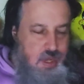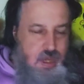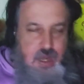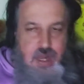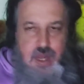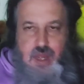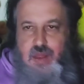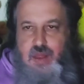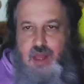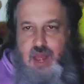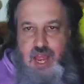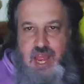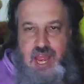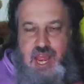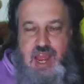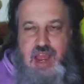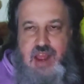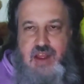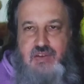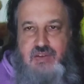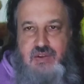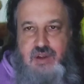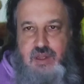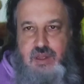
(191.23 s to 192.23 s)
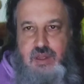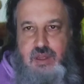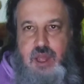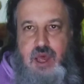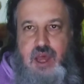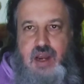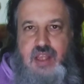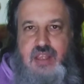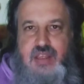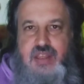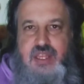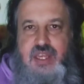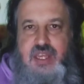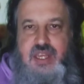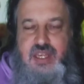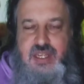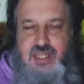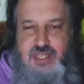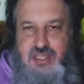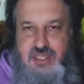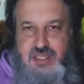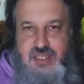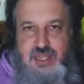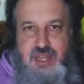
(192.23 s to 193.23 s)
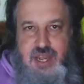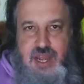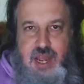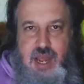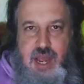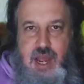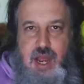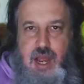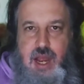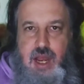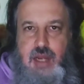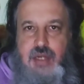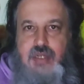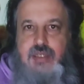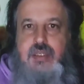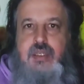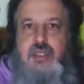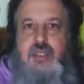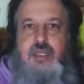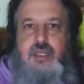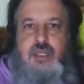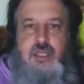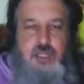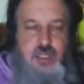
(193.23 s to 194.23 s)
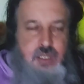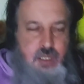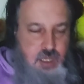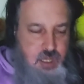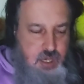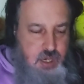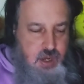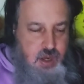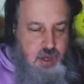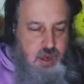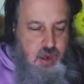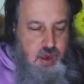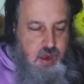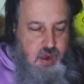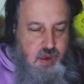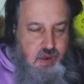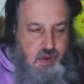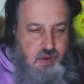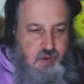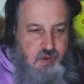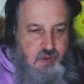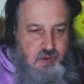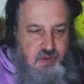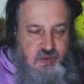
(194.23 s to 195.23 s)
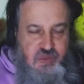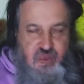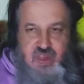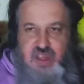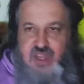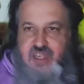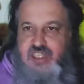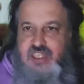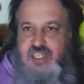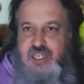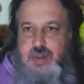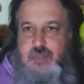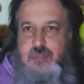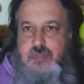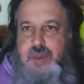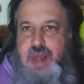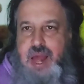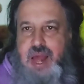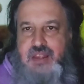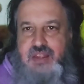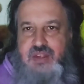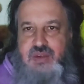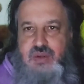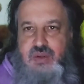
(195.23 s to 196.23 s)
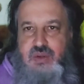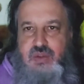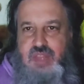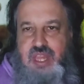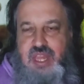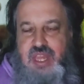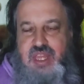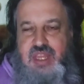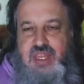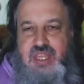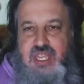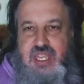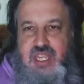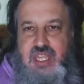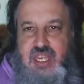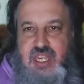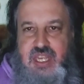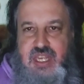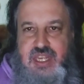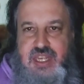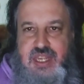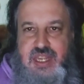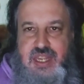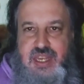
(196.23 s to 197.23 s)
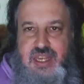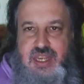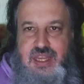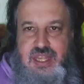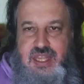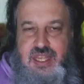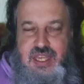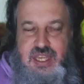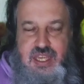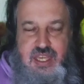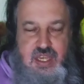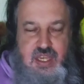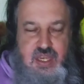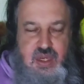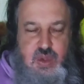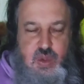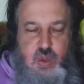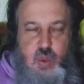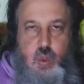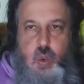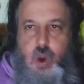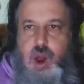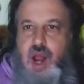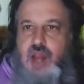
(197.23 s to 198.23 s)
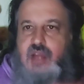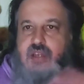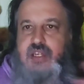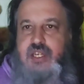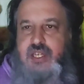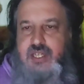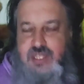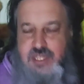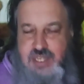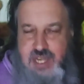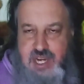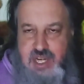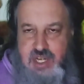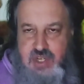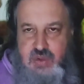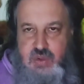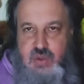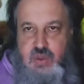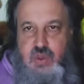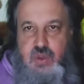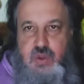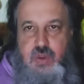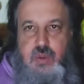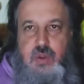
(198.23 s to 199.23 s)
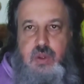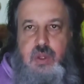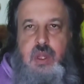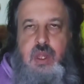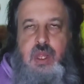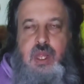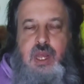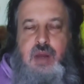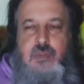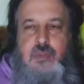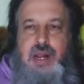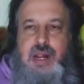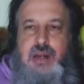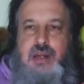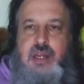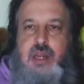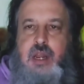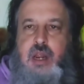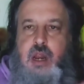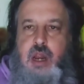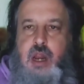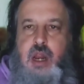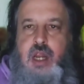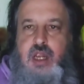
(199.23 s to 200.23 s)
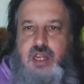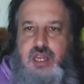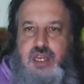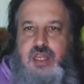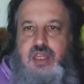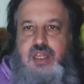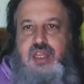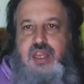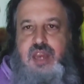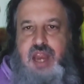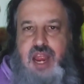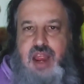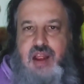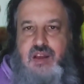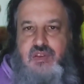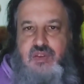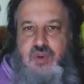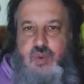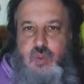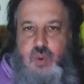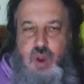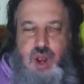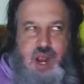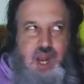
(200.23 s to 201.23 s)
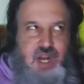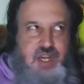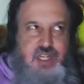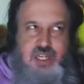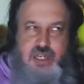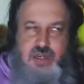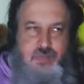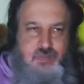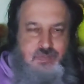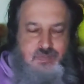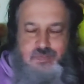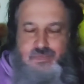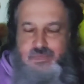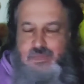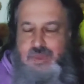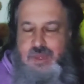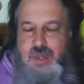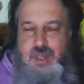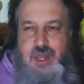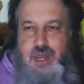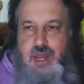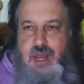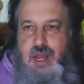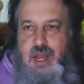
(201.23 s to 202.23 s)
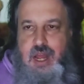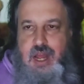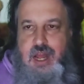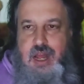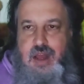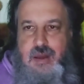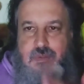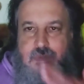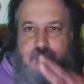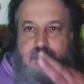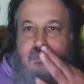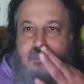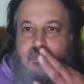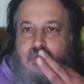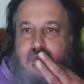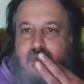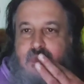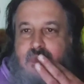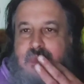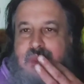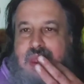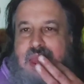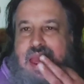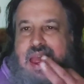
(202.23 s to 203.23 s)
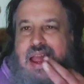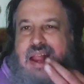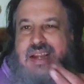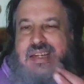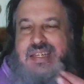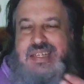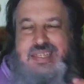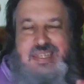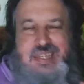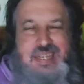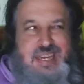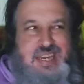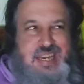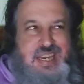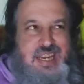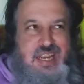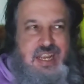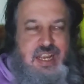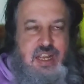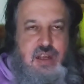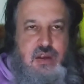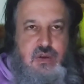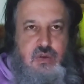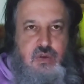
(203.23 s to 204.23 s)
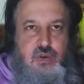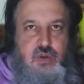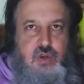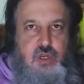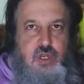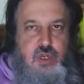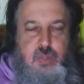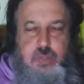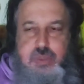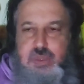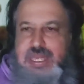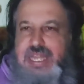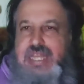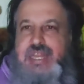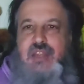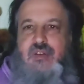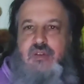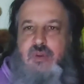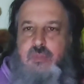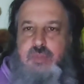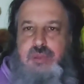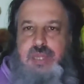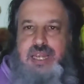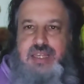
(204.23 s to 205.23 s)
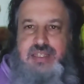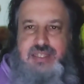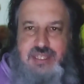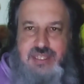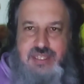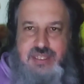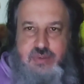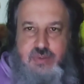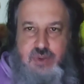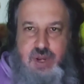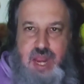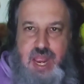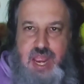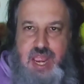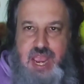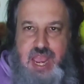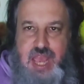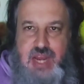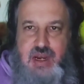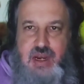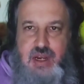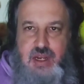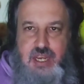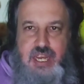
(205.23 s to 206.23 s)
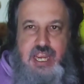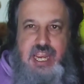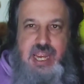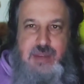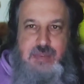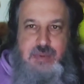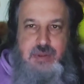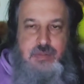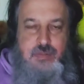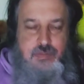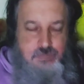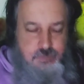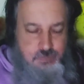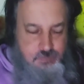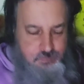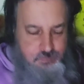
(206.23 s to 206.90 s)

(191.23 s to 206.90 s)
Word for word: uh, I have a lot of things under uh, the sub path, so that the the watching schedule, the amount of content that I have to watch, uh, actually completely replaces what I had on cable.